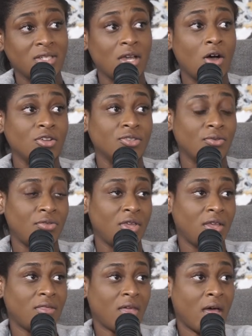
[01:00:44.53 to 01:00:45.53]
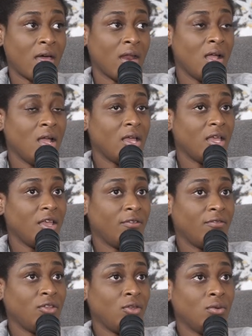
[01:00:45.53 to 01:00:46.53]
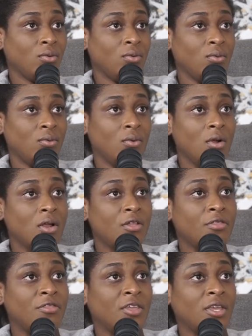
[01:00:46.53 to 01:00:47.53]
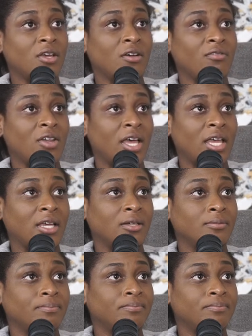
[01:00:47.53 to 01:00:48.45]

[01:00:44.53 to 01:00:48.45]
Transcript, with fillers: I also think that if you think of like